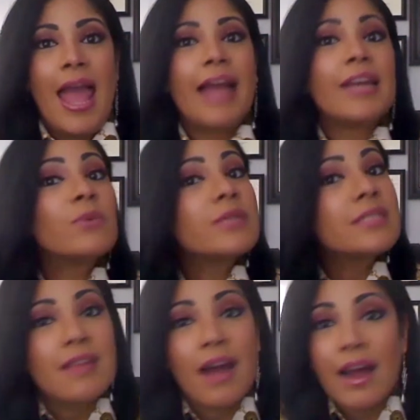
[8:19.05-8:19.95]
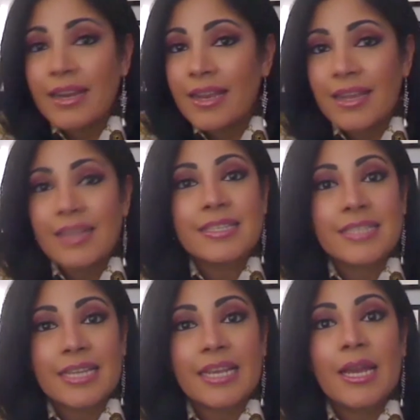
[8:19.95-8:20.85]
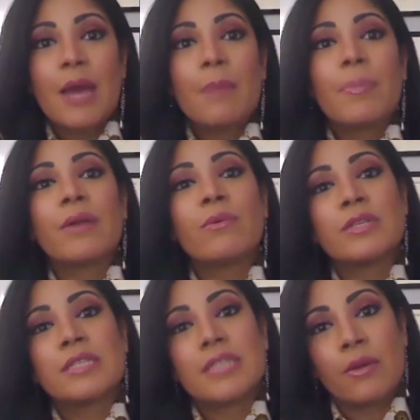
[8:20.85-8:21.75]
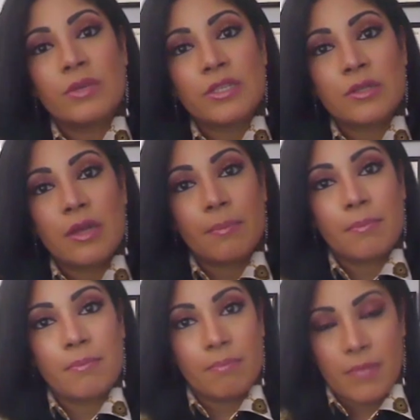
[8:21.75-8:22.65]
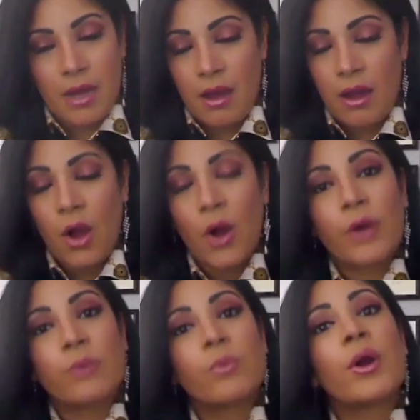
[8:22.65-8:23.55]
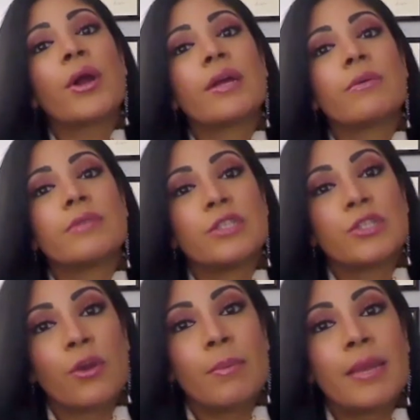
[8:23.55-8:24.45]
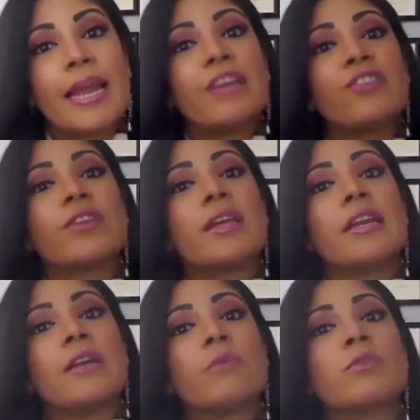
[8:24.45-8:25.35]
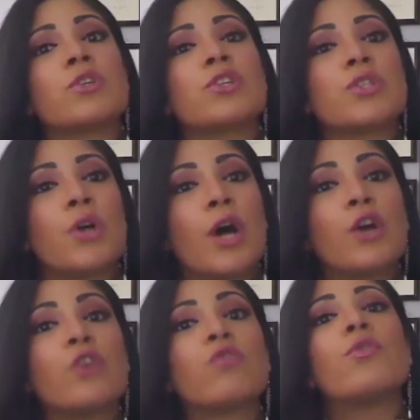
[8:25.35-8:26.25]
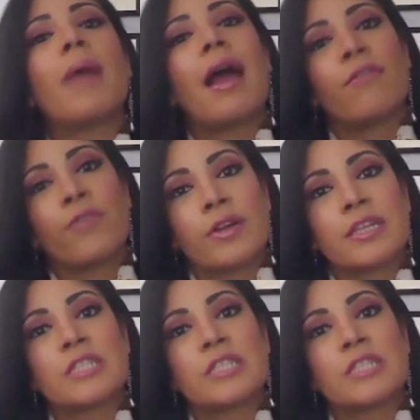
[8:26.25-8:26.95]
And it was not easy, but it was hard work, it was determination, and it was also a group effort as